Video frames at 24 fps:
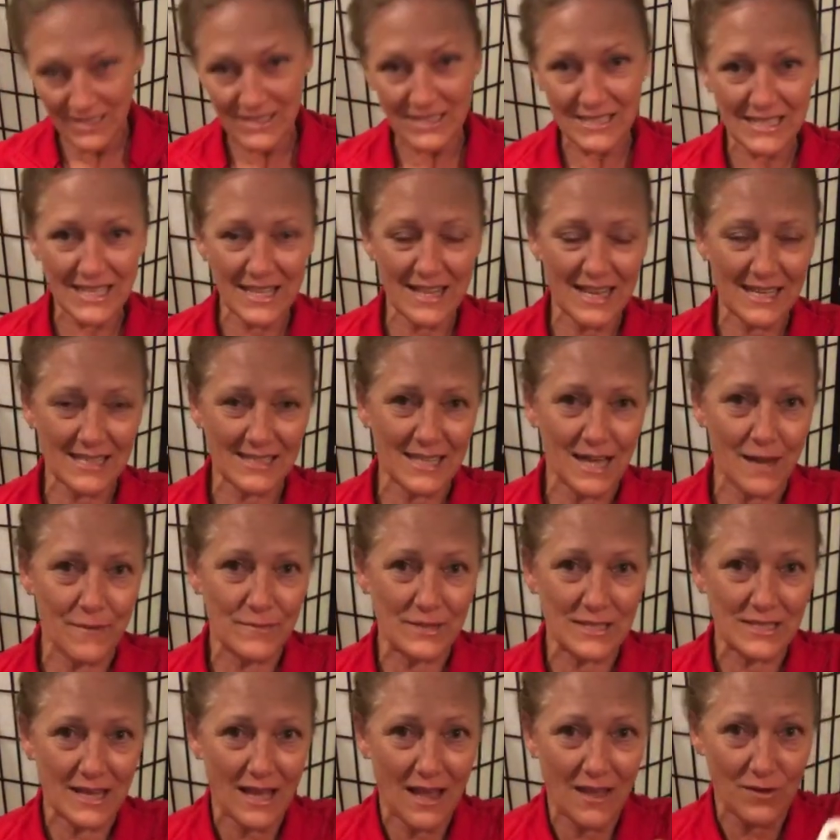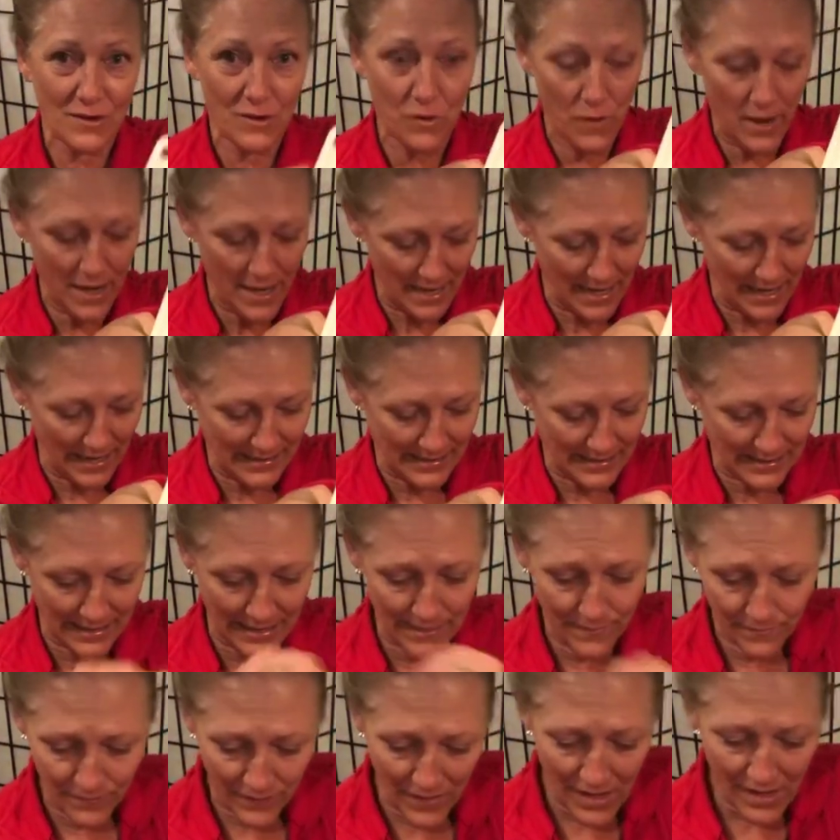see that's coming together quite nicely.
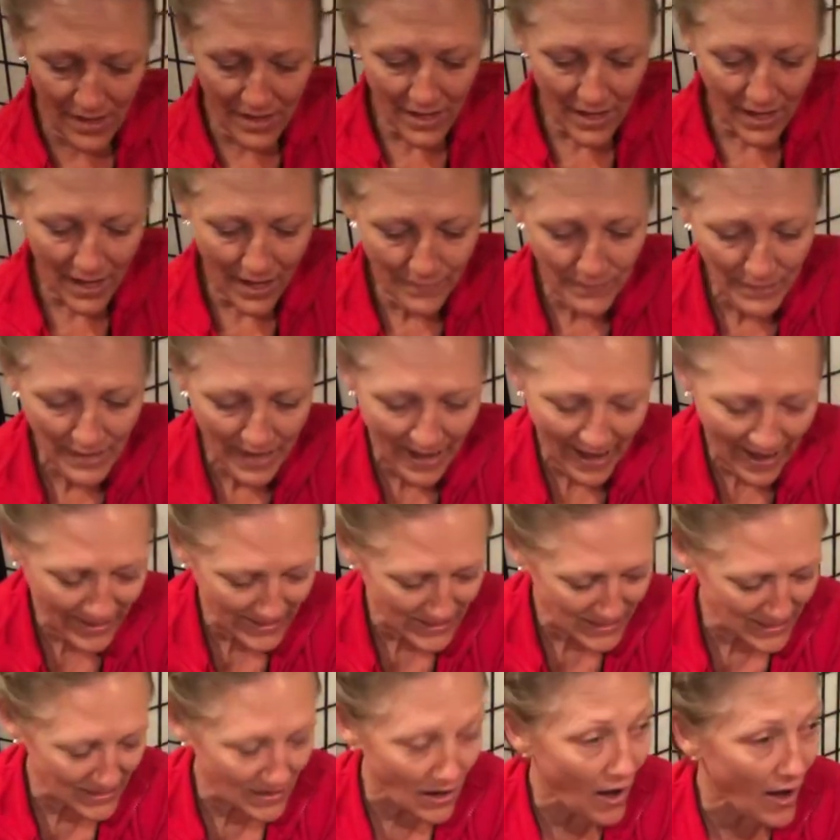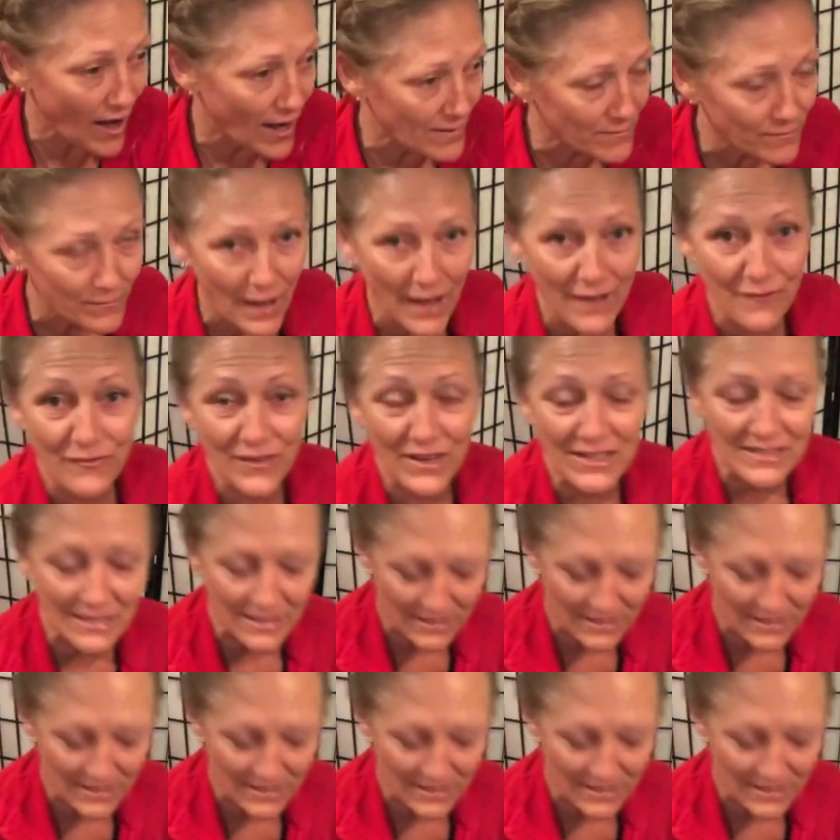I'm gonna ask Scott, my Fix-It